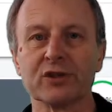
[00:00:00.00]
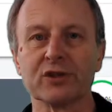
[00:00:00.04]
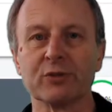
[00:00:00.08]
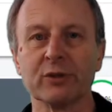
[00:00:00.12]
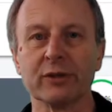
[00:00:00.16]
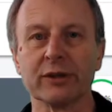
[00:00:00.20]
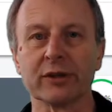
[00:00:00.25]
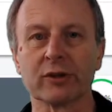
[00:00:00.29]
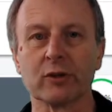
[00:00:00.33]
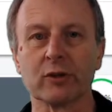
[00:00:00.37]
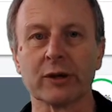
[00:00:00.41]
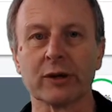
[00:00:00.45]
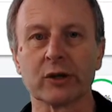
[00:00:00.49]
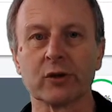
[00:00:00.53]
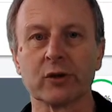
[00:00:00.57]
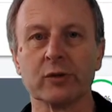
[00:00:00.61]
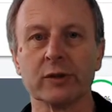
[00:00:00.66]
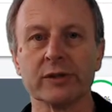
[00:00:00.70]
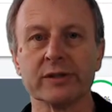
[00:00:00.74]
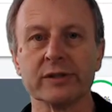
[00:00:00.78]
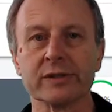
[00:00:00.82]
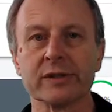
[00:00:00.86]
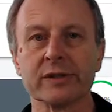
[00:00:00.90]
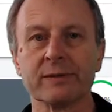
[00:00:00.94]
with a quick
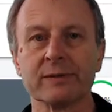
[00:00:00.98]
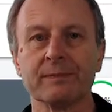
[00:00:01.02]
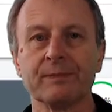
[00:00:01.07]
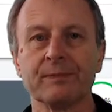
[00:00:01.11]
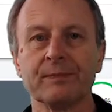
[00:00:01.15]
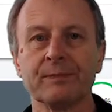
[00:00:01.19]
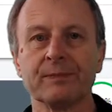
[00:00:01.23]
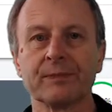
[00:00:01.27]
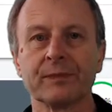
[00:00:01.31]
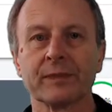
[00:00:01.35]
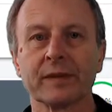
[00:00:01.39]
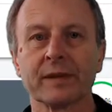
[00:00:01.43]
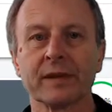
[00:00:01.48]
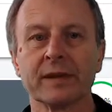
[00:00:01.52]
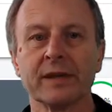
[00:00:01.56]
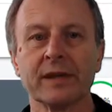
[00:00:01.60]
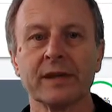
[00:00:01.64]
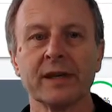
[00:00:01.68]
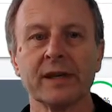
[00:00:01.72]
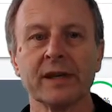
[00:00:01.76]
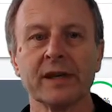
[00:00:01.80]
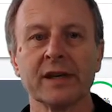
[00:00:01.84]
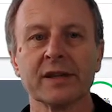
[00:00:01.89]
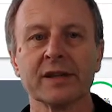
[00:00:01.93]
quiz.
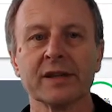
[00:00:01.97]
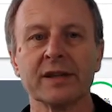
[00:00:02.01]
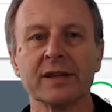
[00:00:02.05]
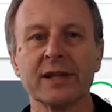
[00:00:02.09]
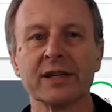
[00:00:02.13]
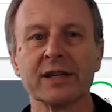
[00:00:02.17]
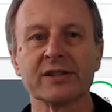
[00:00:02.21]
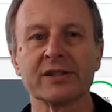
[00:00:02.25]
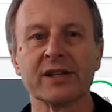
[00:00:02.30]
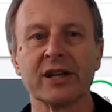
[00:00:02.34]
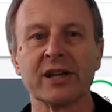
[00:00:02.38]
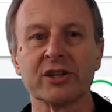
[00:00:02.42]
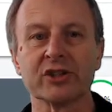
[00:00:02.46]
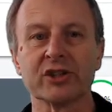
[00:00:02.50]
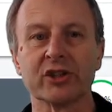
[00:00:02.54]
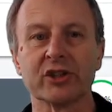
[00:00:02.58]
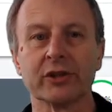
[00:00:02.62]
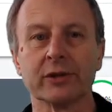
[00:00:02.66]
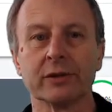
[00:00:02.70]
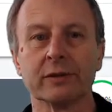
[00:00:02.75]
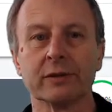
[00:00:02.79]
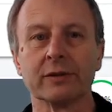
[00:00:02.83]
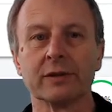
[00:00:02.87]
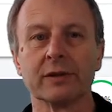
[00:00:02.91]
The next
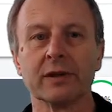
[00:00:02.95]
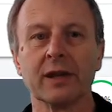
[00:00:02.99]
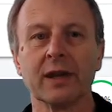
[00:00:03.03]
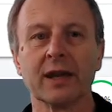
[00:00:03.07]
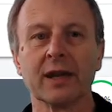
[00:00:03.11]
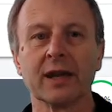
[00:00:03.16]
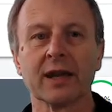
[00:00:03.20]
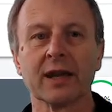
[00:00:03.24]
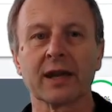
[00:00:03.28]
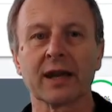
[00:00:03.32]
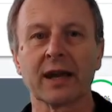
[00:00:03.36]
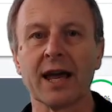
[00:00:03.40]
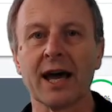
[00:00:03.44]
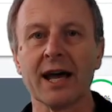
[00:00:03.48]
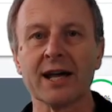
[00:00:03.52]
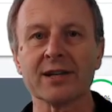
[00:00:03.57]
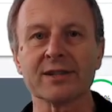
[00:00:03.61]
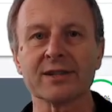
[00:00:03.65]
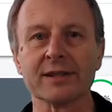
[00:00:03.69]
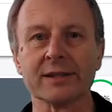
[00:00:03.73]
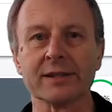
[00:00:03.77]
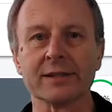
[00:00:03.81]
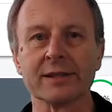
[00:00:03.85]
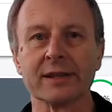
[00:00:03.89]
section,
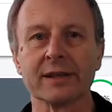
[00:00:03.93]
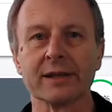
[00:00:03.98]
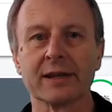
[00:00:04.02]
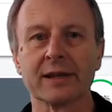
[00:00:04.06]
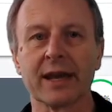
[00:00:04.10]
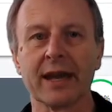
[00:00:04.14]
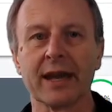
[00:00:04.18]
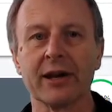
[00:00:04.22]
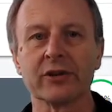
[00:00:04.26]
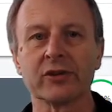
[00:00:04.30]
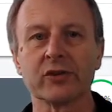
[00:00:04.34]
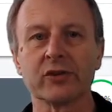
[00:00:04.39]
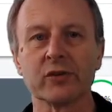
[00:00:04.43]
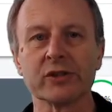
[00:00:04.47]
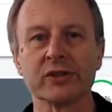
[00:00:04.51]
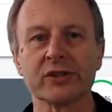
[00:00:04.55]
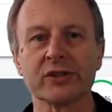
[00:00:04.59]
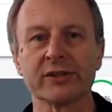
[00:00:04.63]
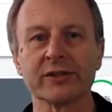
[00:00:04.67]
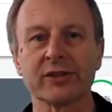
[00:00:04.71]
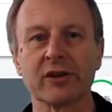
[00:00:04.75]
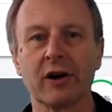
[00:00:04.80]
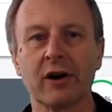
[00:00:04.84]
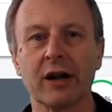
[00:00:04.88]
classes,
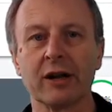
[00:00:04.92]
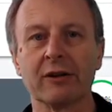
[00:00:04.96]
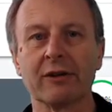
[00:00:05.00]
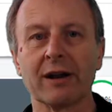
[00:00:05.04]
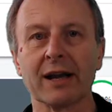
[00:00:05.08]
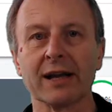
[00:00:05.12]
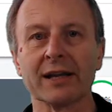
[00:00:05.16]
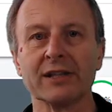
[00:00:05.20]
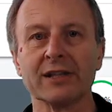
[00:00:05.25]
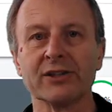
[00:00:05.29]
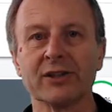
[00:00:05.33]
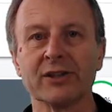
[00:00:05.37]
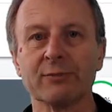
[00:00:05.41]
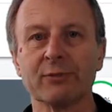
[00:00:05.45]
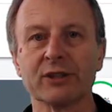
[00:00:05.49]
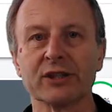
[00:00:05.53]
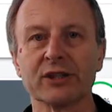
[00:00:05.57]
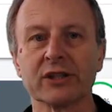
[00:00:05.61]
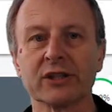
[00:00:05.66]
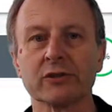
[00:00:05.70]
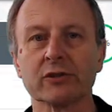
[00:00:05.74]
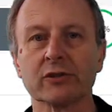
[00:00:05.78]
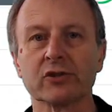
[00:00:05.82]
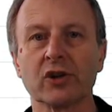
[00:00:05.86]
characteristics, hierarchies and
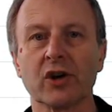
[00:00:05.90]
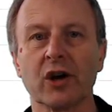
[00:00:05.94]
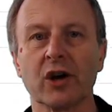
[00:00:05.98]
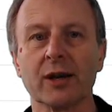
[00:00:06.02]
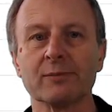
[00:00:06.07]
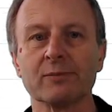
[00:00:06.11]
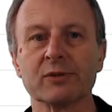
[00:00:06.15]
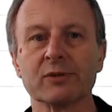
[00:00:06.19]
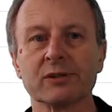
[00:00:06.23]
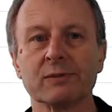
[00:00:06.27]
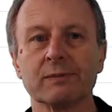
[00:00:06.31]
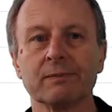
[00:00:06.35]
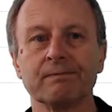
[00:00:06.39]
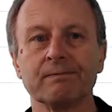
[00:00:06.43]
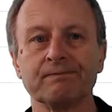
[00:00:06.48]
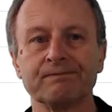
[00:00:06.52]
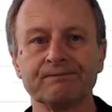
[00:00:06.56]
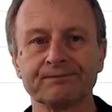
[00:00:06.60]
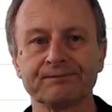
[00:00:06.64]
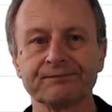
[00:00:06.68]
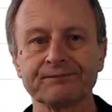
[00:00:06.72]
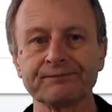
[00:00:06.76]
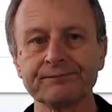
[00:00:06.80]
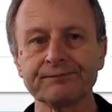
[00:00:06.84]
material types.
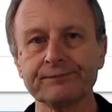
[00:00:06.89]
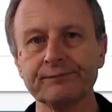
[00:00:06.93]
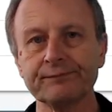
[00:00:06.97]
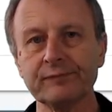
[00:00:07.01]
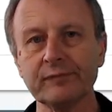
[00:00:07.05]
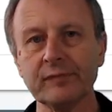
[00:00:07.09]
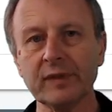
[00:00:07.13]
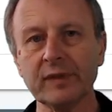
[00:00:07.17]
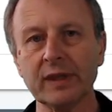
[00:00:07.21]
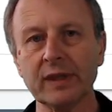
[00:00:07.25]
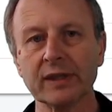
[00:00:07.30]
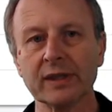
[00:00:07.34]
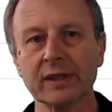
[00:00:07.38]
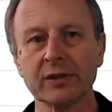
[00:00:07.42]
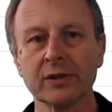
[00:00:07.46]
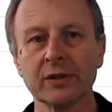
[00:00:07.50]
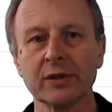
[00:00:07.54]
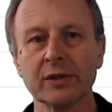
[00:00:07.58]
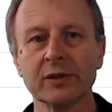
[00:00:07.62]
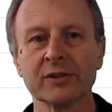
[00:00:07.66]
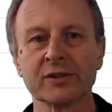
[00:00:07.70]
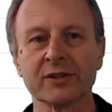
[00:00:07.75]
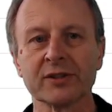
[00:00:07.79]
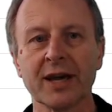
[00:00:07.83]

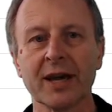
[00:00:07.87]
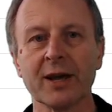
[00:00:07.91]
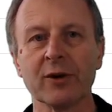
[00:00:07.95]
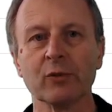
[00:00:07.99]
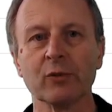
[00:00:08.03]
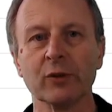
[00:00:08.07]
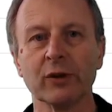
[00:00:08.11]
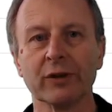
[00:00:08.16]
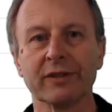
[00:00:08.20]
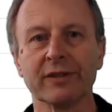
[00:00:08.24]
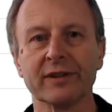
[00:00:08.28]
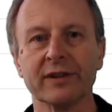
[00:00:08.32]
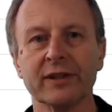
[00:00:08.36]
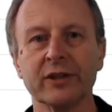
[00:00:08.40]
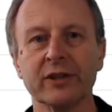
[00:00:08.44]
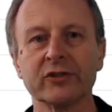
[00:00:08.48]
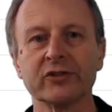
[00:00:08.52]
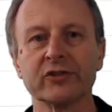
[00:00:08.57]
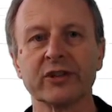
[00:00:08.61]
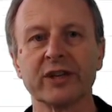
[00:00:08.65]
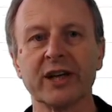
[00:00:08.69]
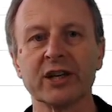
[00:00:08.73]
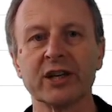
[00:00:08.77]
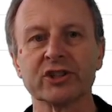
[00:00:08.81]
Start with
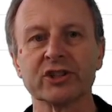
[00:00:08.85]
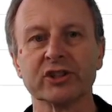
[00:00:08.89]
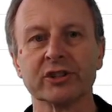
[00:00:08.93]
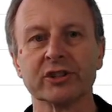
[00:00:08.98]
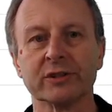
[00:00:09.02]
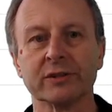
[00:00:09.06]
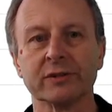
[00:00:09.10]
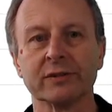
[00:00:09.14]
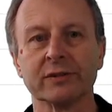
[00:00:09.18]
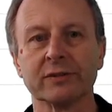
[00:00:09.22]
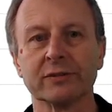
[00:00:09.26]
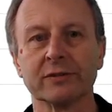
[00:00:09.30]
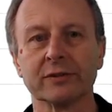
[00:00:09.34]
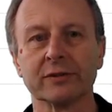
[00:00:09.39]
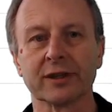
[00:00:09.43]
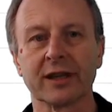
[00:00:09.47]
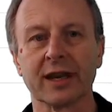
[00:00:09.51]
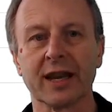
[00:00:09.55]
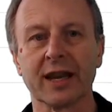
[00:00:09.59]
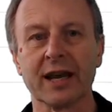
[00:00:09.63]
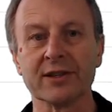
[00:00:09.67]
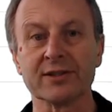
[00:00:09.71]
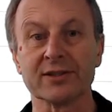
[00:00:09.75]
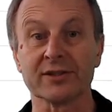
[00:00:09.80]
introduction to
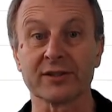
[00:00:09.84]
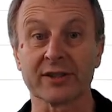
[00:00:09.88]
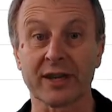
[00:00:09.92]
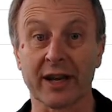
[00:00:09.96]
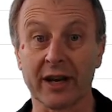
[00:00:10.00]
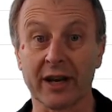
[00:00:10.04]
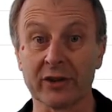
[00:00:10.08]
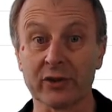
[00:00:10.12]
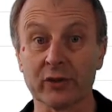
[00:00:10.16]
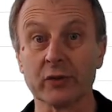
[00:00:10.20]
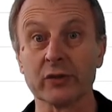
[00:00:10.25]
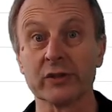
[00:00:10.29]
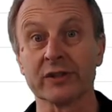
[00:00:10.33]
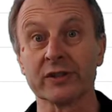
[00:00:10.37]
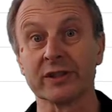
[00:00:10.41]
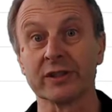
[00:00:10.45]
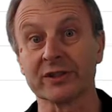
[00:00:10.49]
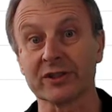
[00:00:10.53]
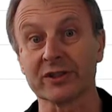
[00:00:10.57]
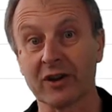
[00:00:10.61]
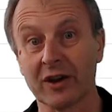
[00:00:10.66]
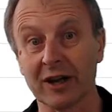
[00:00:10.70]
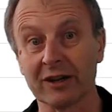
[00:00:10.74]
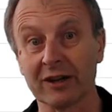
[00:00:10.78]
classes,
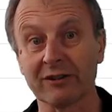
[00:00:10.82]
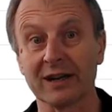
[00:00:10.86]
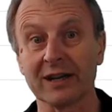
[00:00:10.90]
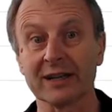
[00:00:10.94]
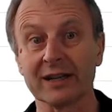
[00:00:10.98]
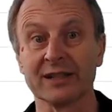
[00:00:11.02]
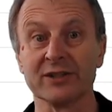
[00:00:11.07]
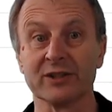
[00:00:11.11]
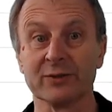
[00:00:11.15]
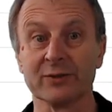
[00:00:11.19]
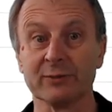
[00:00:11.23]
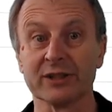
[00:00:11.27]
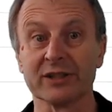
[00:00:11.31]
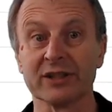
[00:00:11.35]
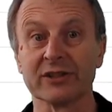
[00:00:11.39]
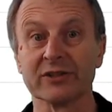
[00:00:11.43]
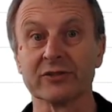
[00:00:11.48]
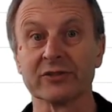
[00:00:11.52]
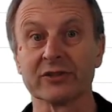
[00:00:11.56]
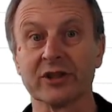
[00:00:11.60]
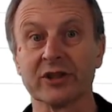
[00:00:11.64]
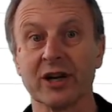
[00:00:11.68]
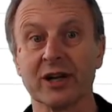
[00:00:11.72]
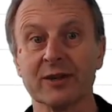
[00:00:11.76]
characteristics, hierarchies and
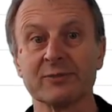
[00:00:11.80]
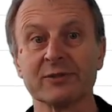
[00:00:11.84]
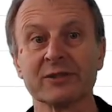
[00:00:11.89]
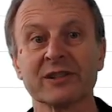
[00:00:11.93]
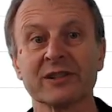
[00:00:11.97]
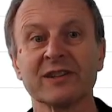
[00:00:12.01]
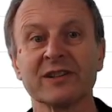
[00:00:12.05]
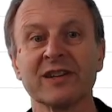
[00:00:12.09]
material types.